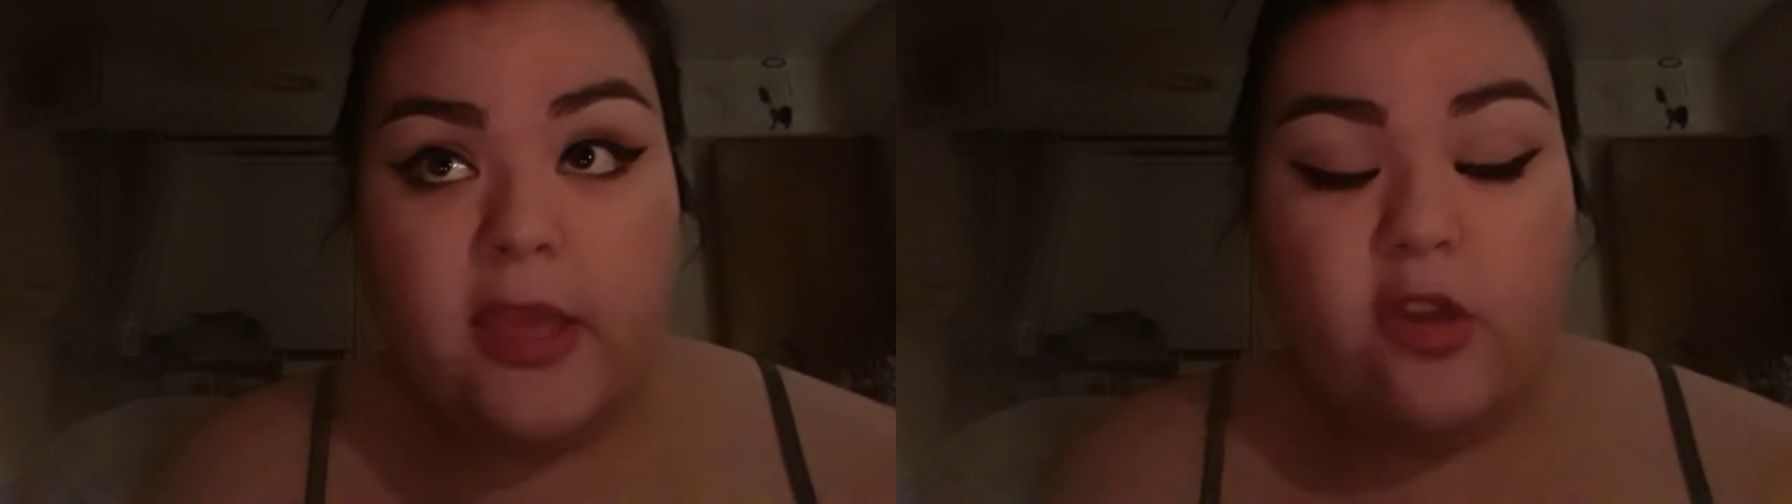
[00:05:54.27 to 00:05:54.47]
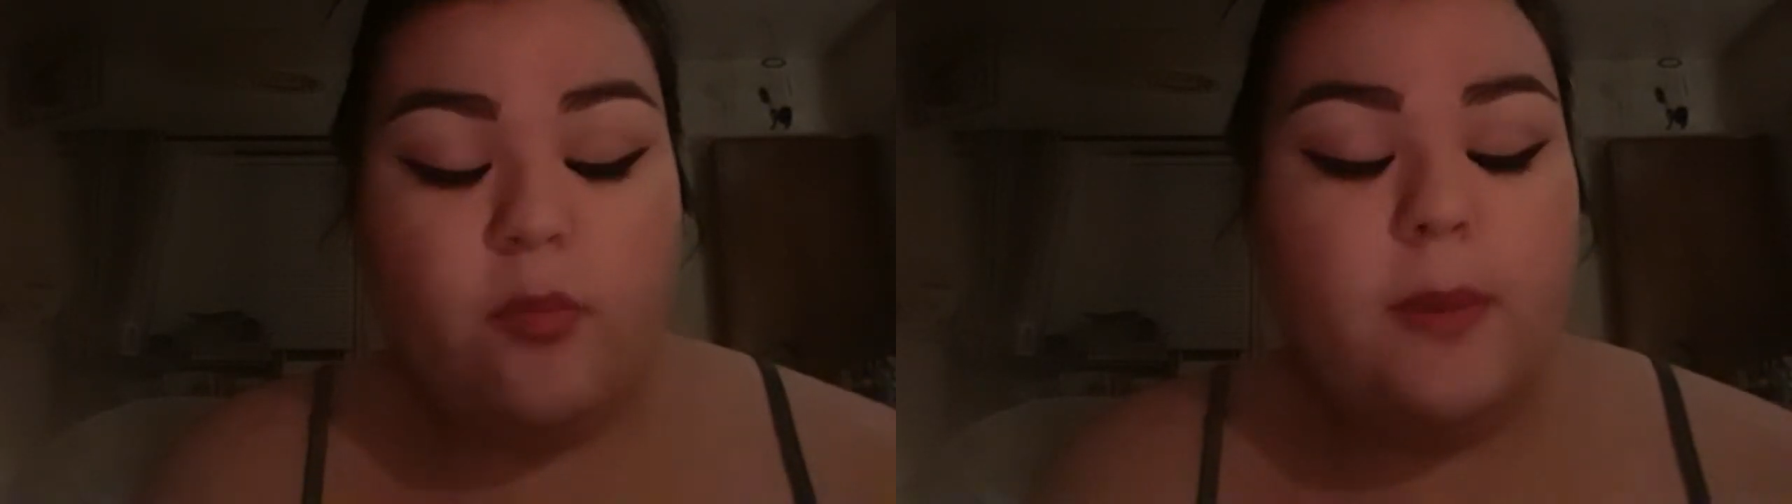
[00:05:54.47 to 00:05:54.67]

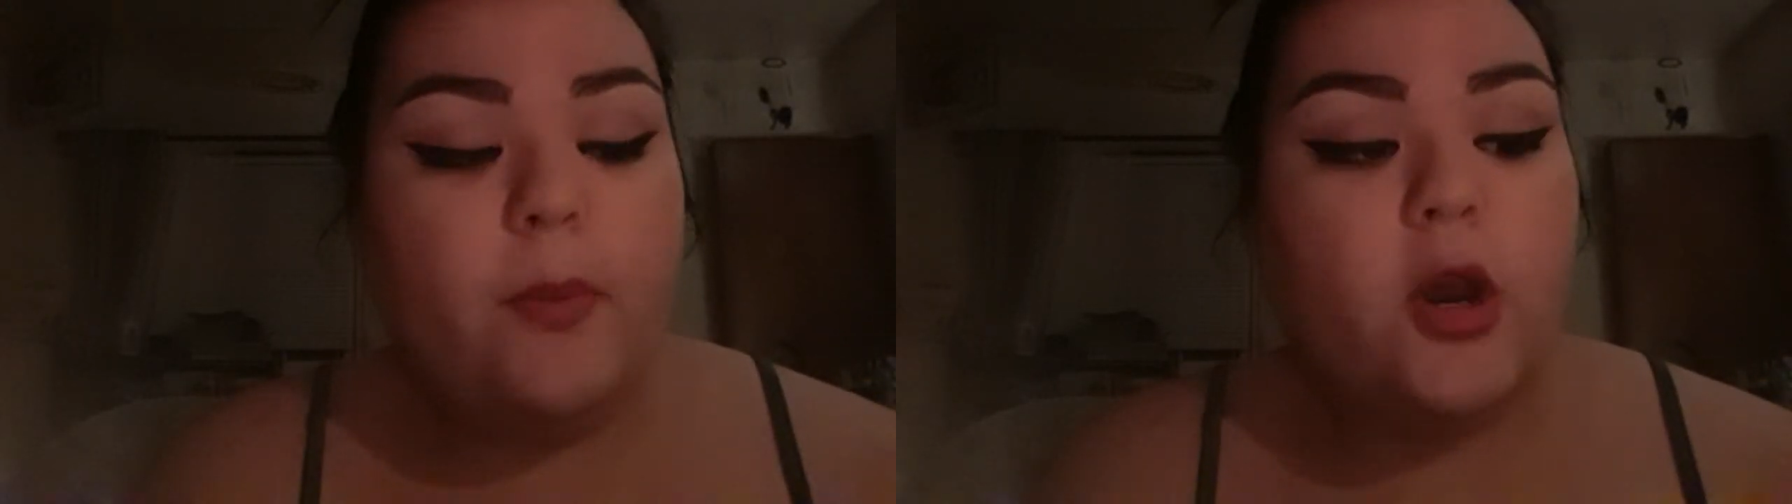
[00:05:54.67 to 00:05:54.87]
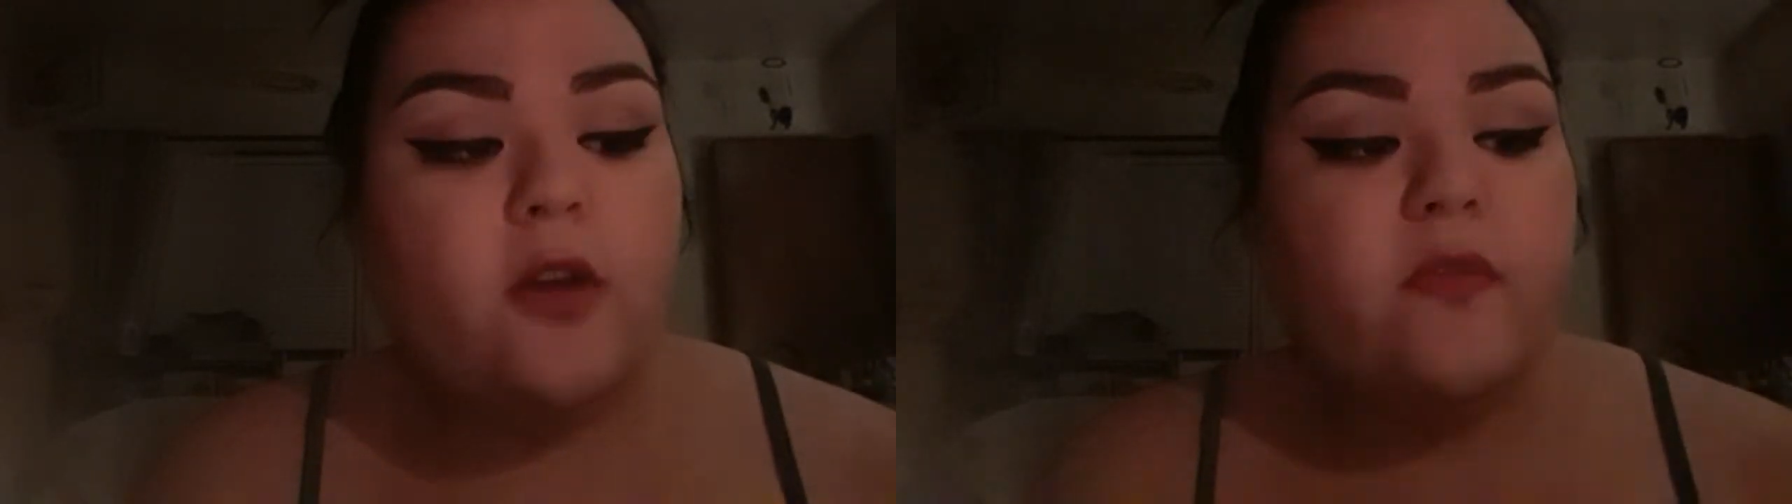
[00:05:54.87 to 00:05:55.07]
it would be
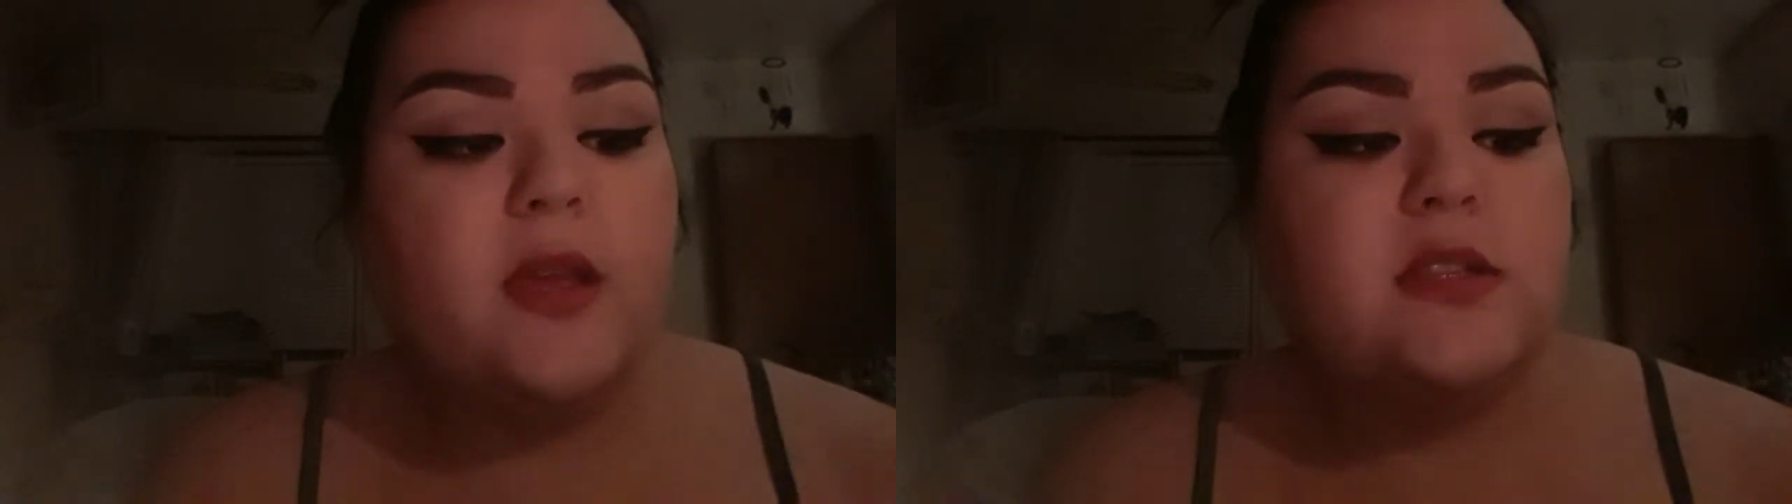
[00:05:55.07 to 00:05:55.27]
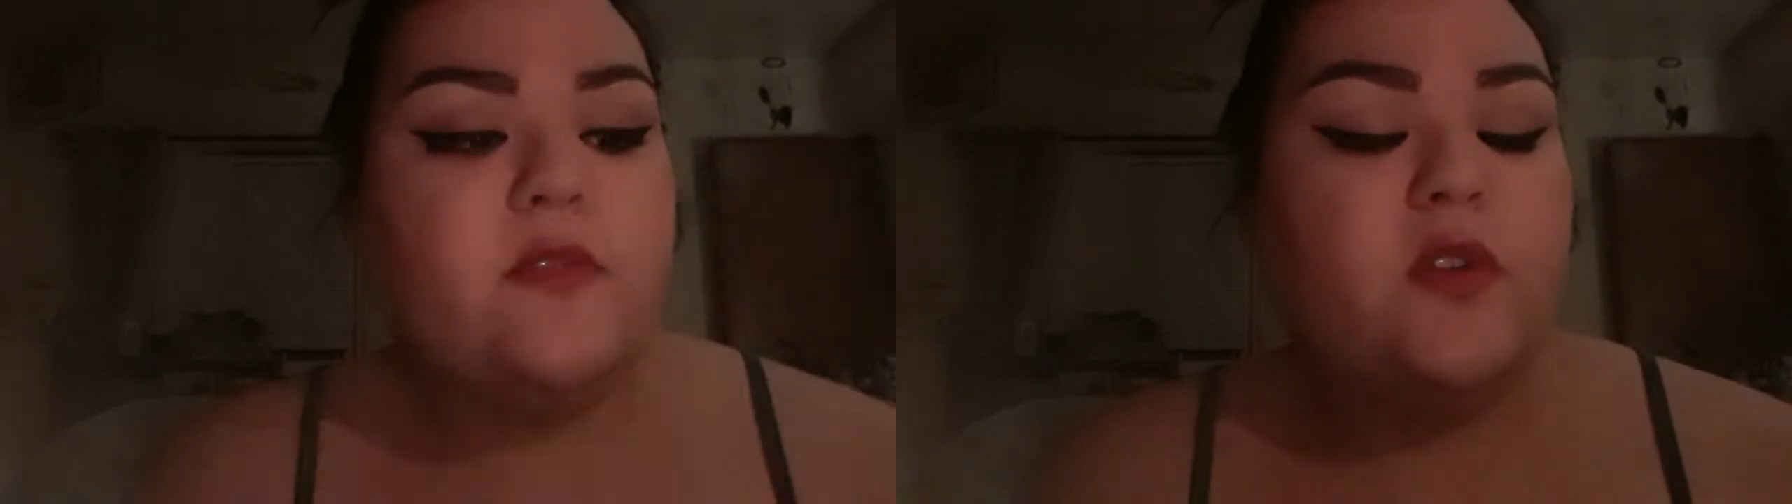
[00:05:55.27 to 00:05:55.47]

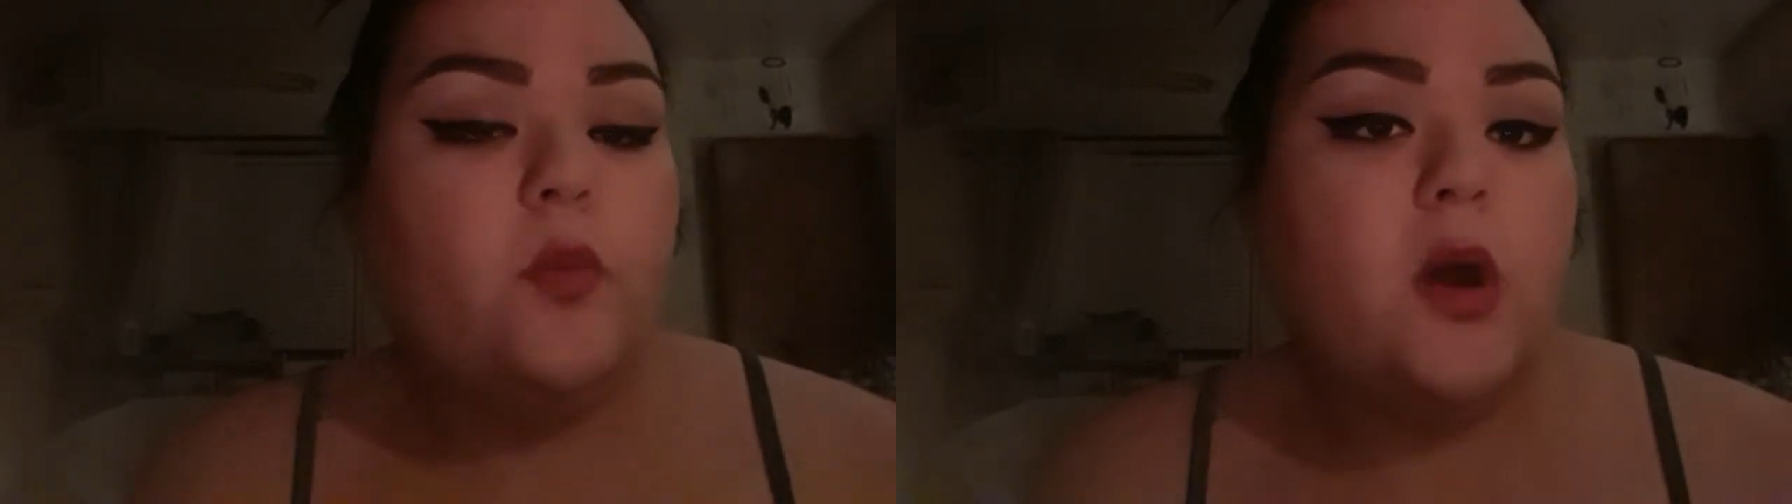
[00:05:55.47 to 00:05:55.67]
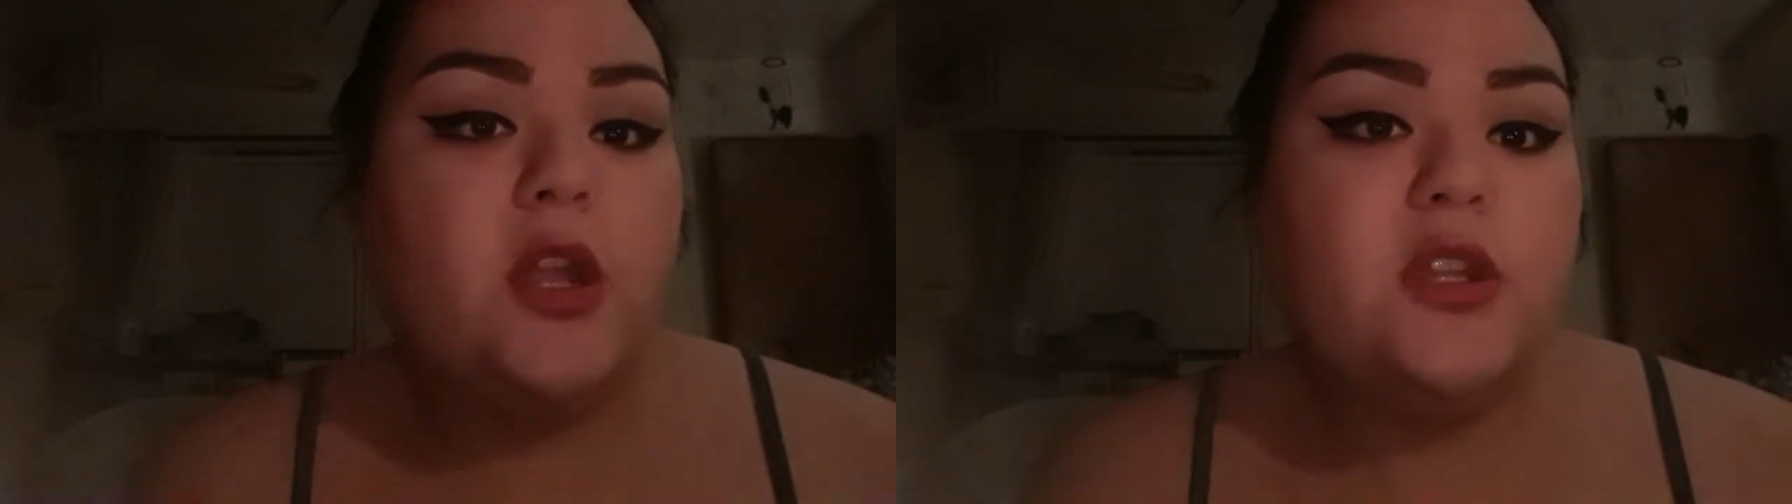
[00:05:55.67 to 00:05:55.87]
perfect if you
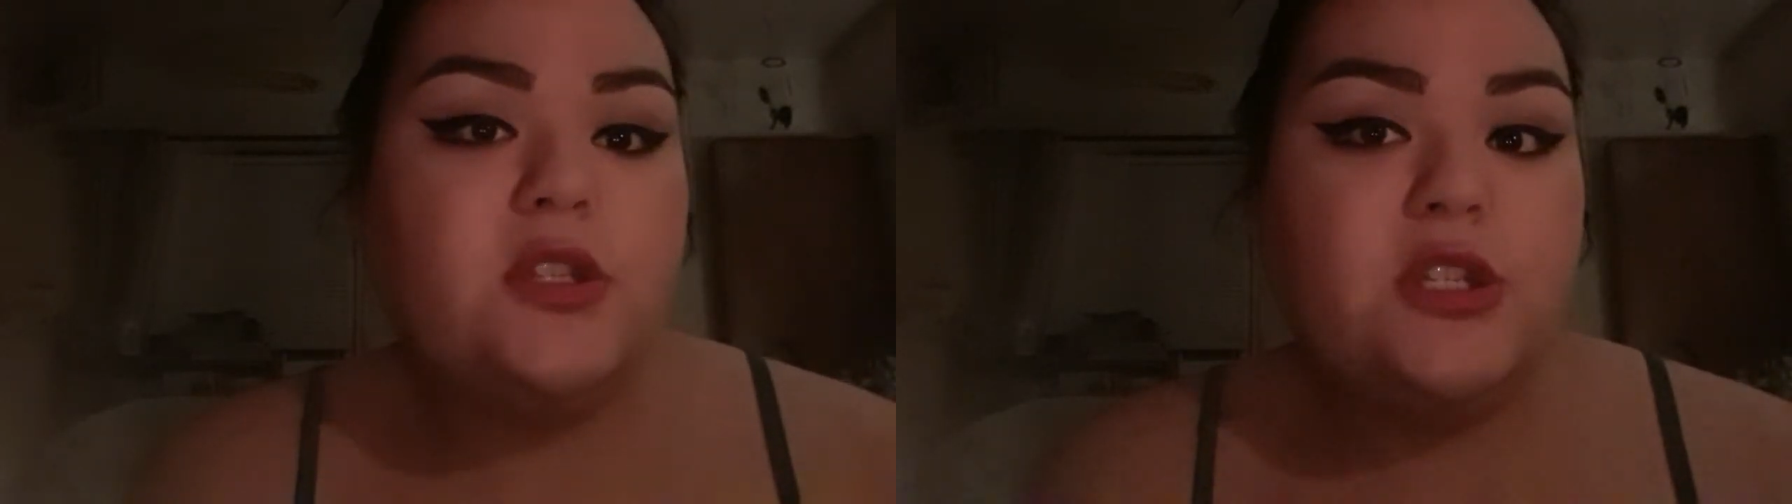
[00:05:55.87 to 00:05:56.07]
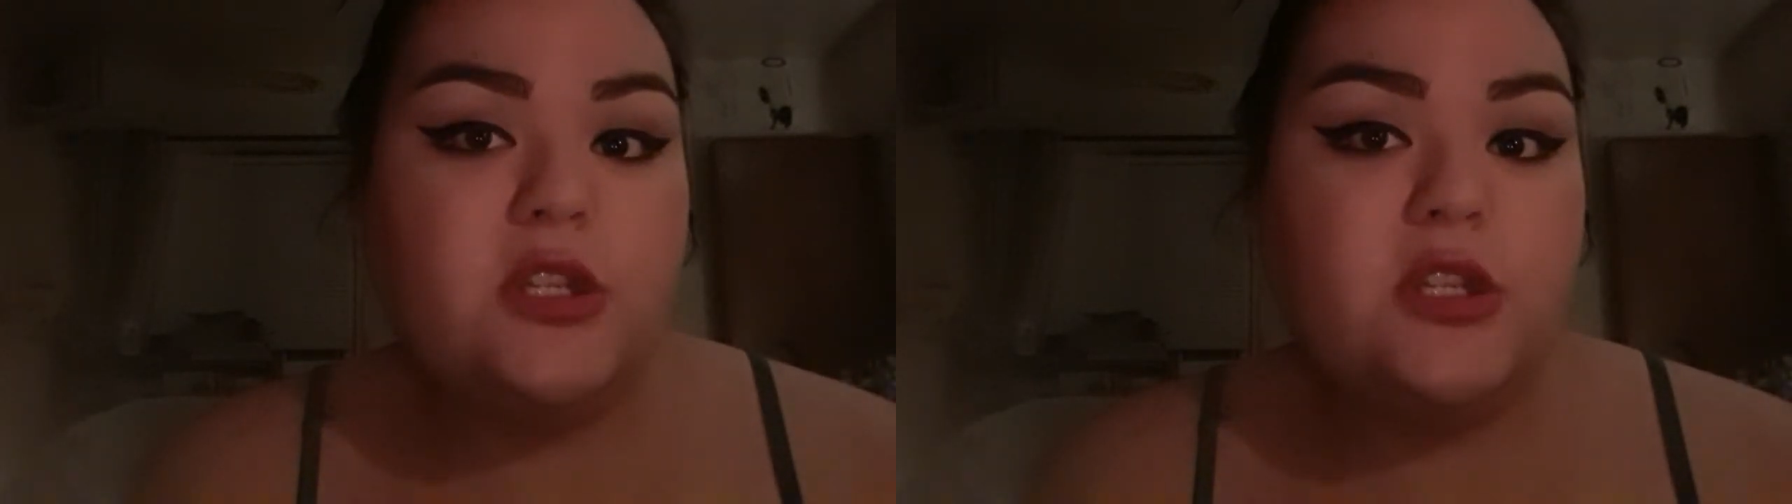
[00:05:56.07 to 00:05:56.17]
wanted to